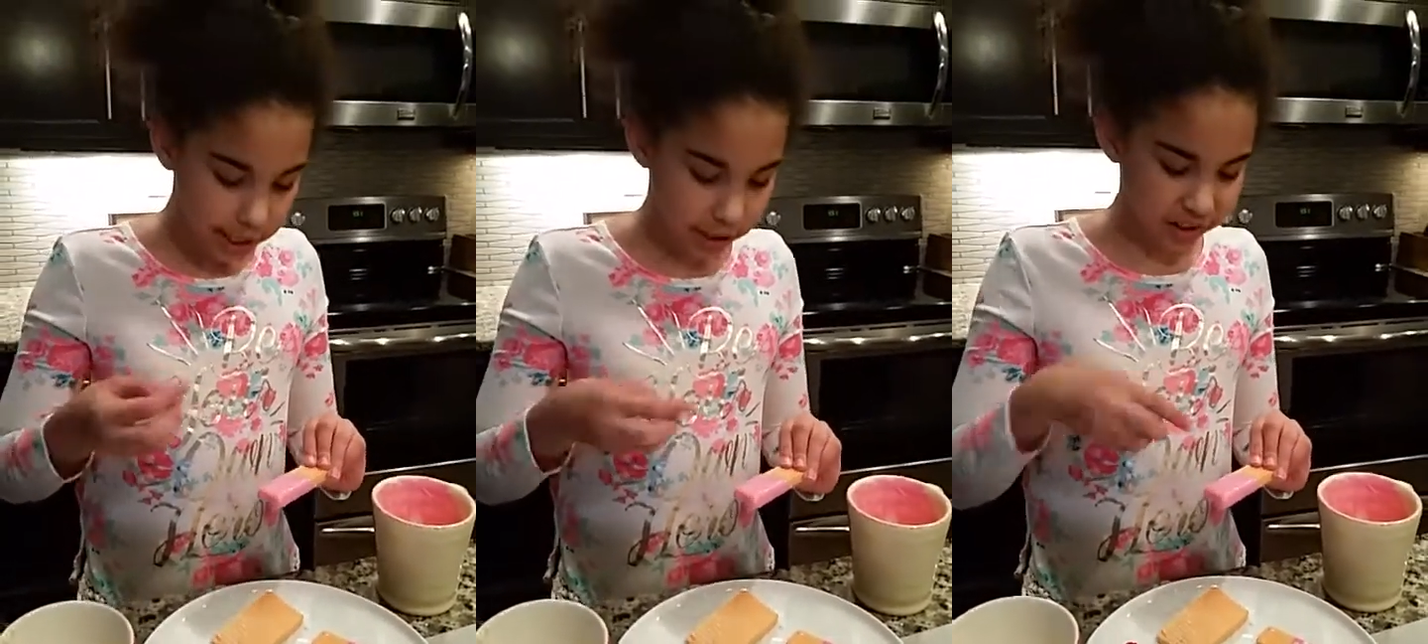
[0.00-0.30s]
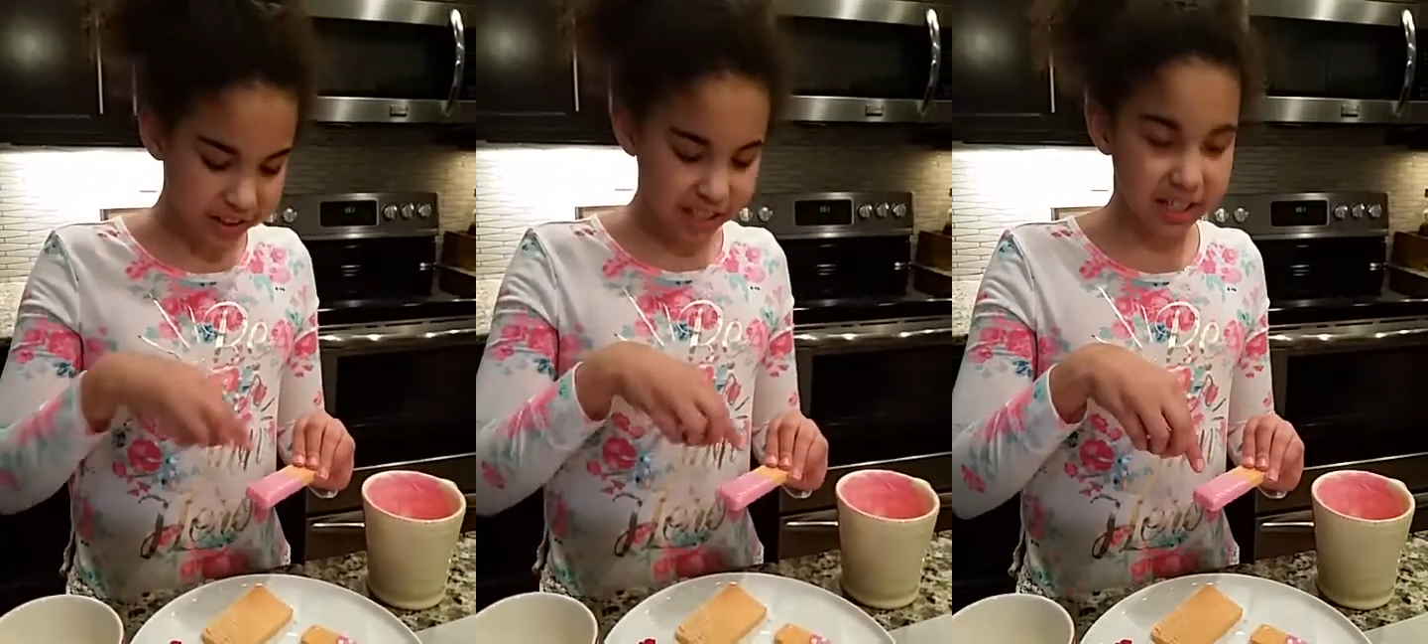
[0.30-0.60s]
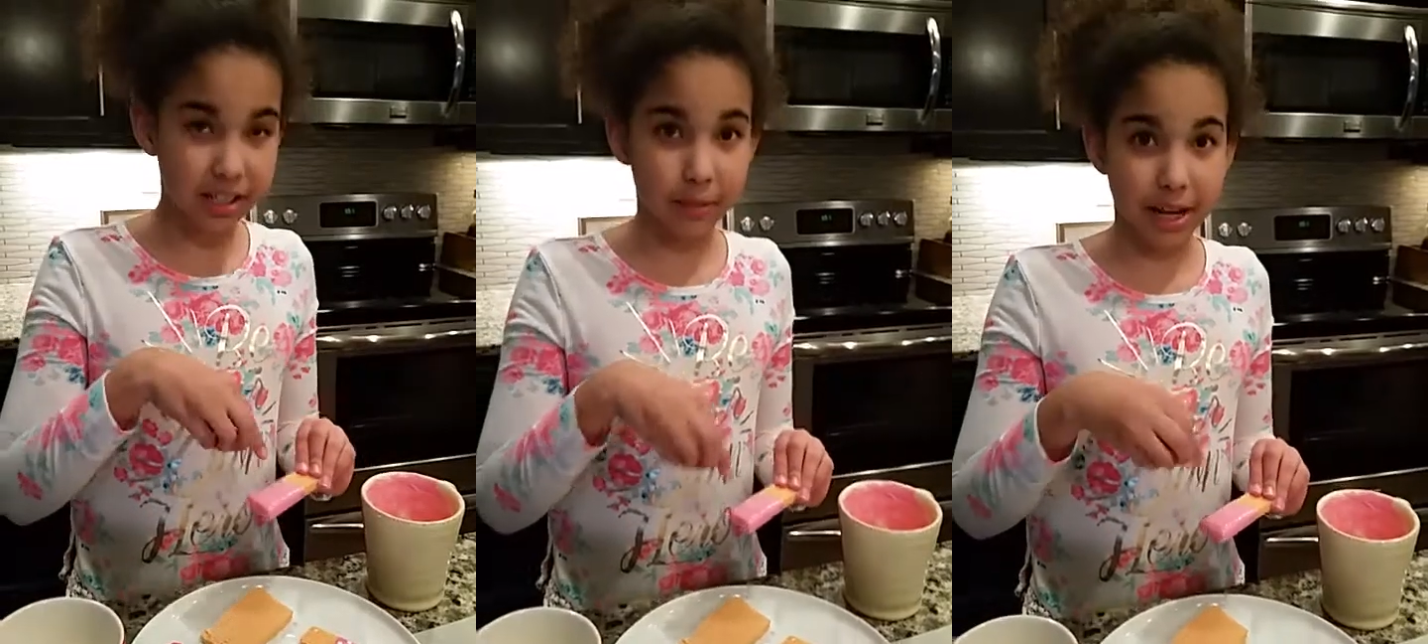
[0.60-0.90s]
as long as it
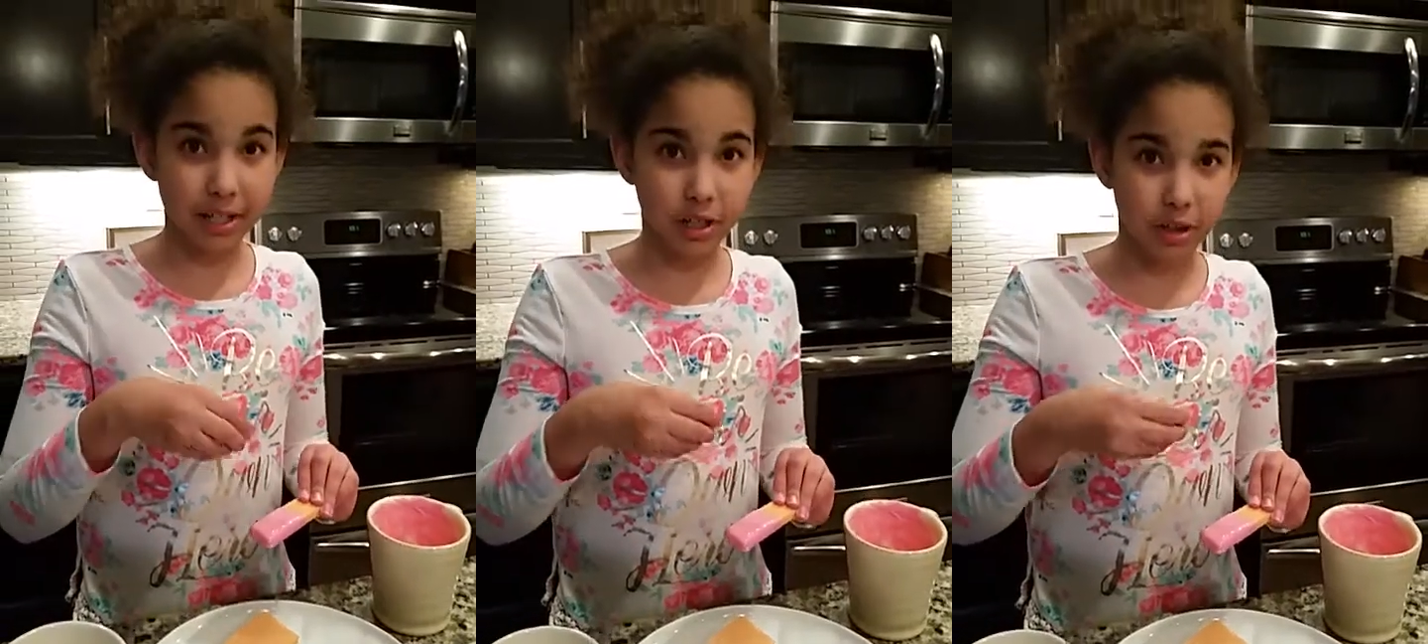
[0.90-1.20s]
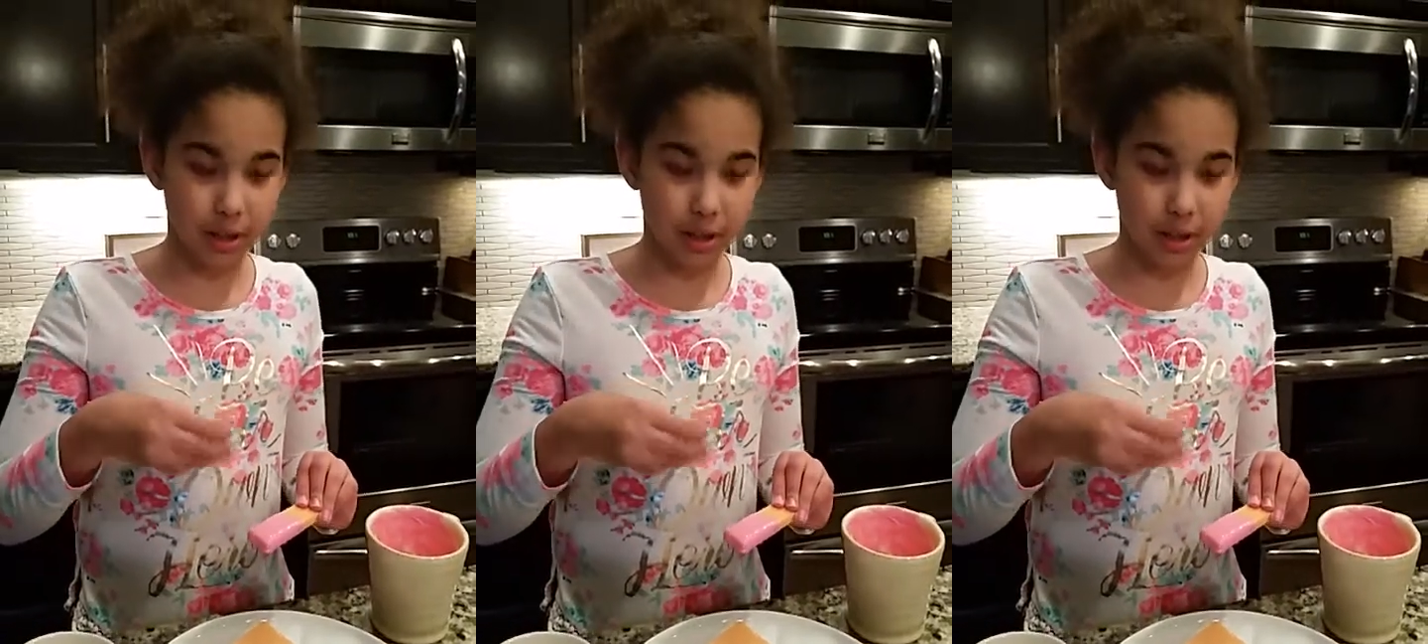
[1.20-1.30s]
doesn't match